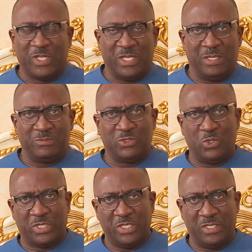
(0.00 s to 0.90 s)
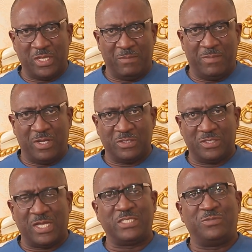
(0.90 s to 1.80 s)
And I'm talking
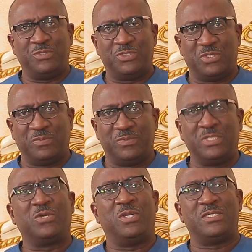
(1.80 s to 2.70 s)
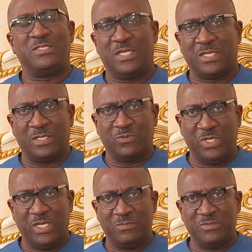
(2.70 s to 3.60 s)
about Archbishop Nicholas
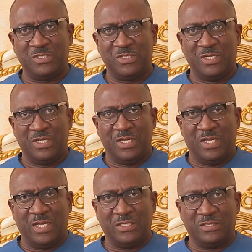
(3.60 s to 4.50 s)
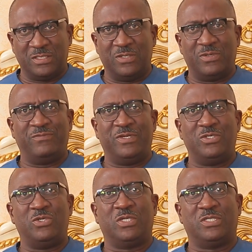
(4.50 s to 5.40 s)
Duncan-Williams and
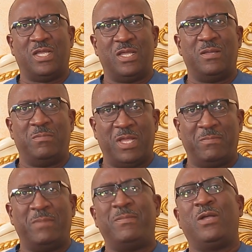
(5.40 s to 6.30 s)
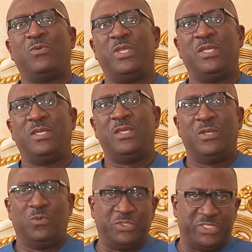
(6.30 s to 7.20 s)
Reverend Dr. Mama Markwei.
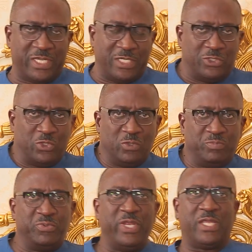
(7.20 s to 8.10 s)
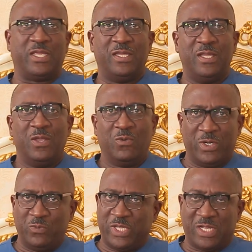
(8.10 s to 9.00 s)
We'll take a short break.
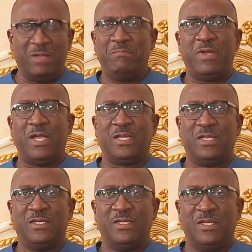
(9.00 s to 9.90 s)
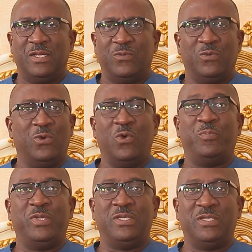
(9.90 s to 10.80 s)
When we come back, we'll
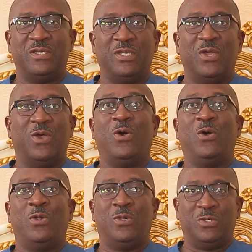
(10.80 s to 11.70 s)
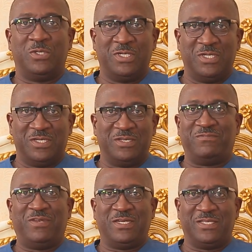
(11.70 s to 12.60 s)
open all the
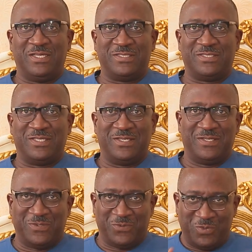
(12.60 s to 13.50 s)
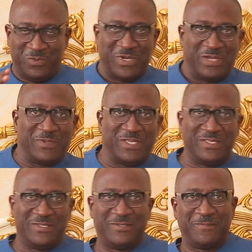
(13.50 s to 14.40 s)
floodgates. We'll be right back.